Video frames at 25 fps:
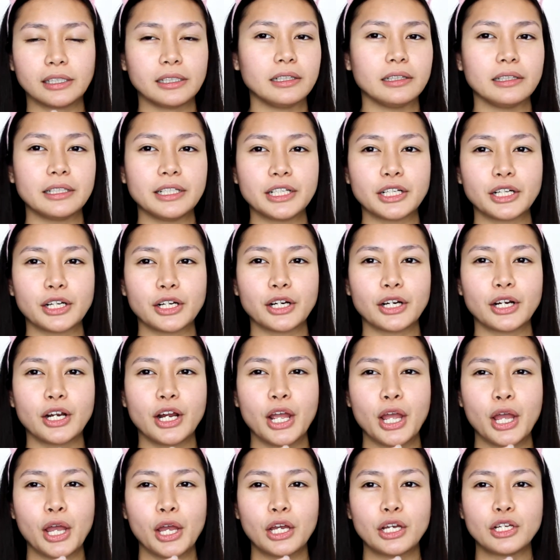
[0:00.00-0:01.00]
clear
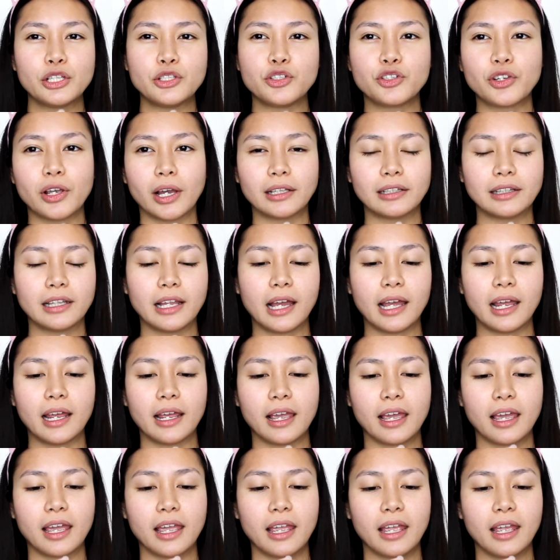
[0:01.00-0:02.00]
gel-like
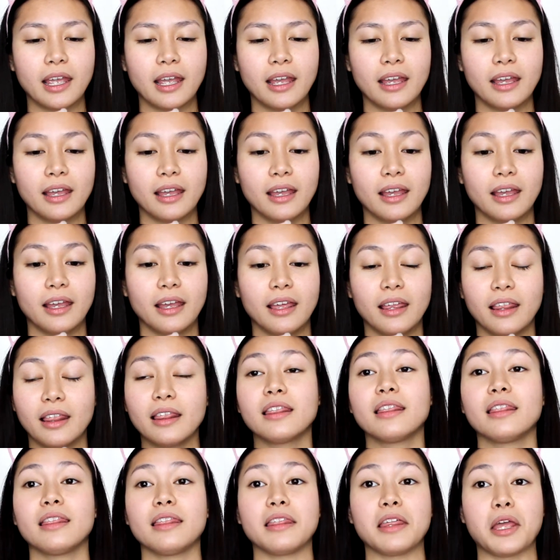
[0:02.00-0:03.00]

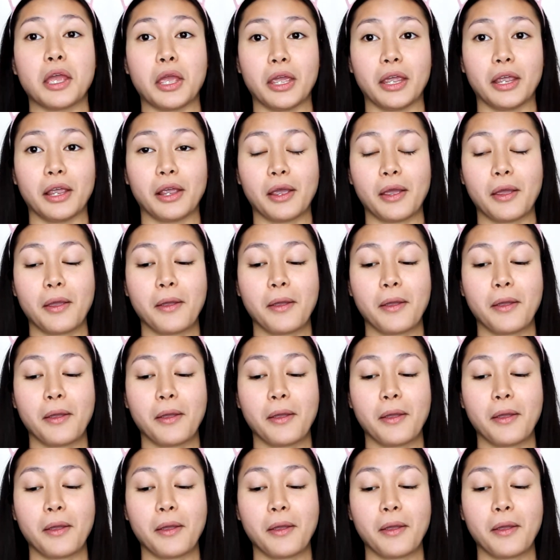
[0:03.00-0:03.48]
thing.